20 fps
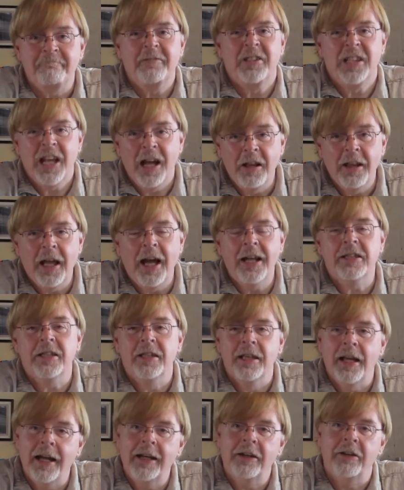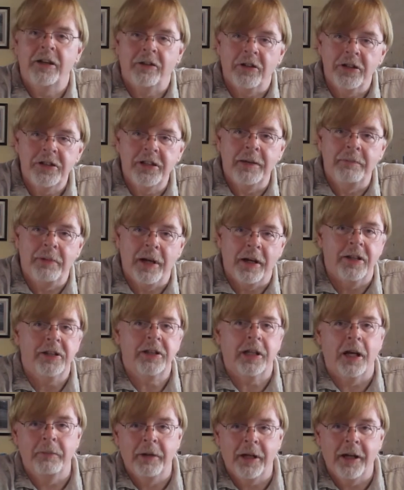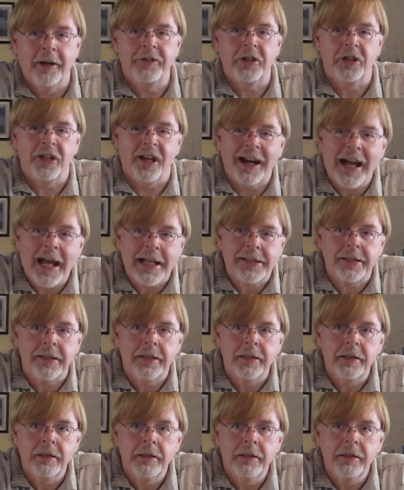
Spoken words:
Tell that to the angry grizzly bear that's coming after your ass.